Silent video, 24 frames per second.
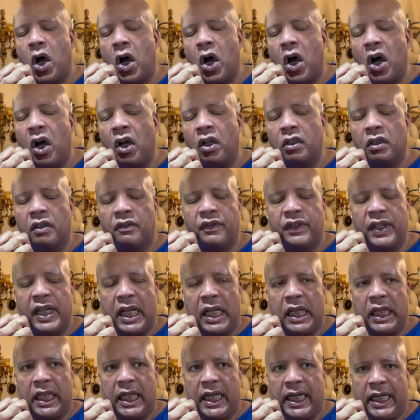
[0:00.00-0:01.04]
all of
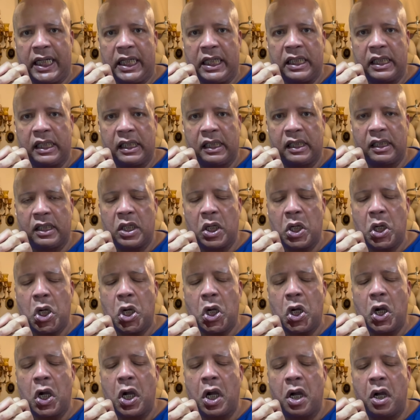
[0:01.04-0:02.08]
that lace,
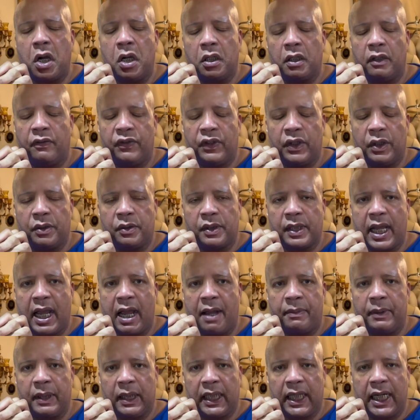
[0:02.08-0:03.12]
all of those
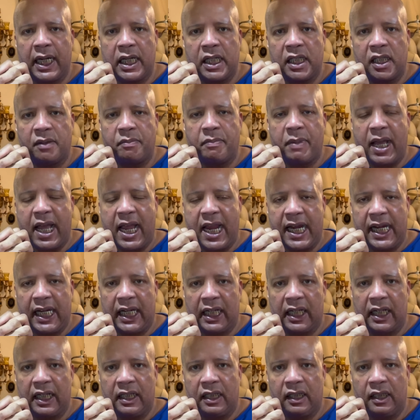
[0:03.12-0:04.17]
appliques by
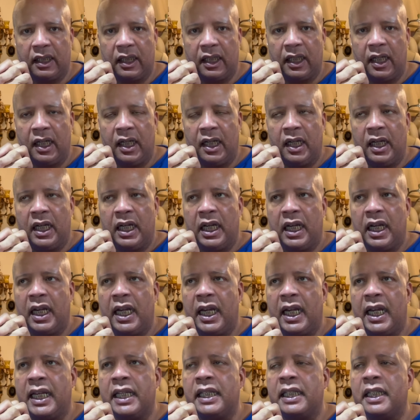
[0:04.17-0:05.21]
hand.
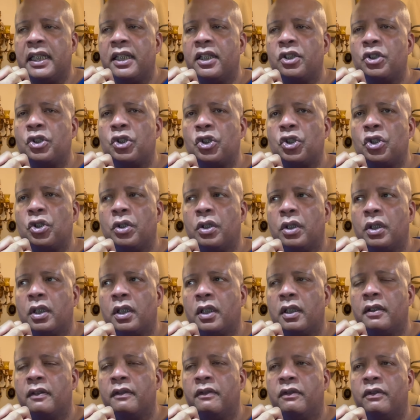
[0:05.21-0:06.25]
And it
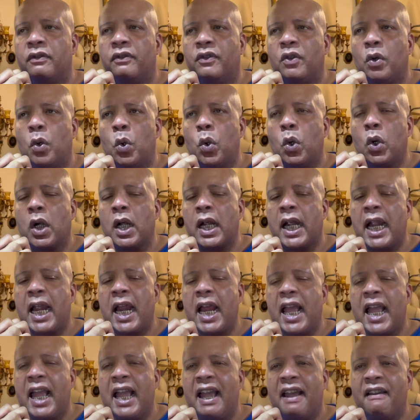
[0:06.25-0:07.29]
took
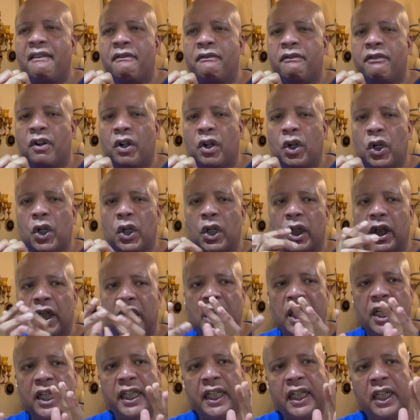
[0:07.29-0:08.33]
forever
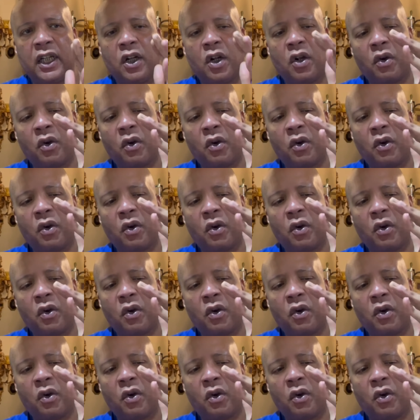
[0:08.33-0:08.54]
cutting